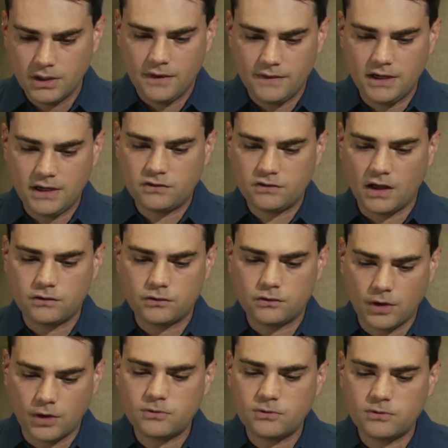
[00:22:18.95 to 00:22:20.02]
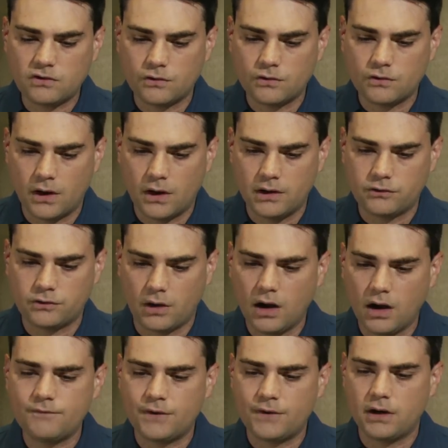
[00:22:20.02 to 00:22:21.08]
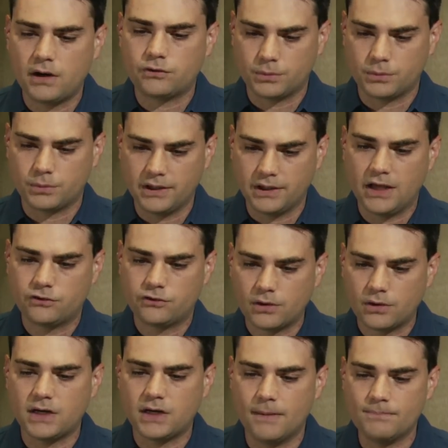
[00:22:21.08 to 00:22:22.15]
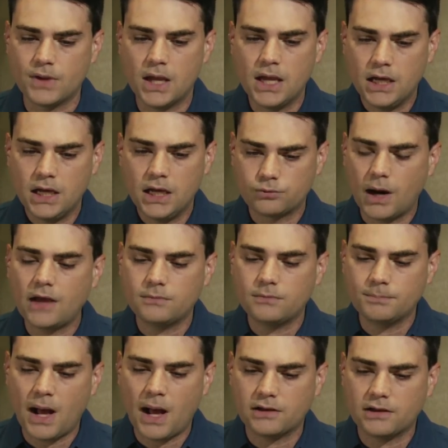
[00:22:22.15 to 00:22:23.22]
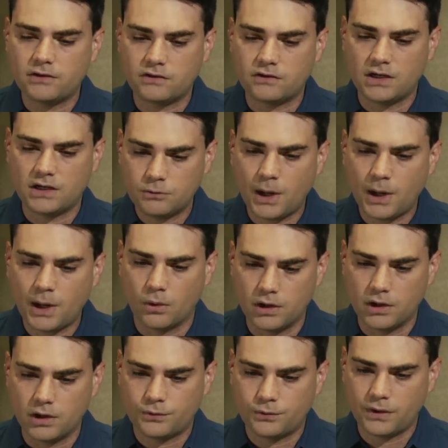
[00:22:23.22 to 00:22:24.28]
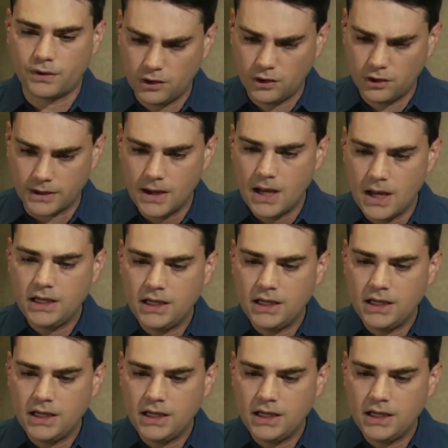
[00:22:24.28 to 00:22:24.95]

And then he says, Trump's sense of fairness or unfairness really has driven him, his rise in politics, and his priorities for the country.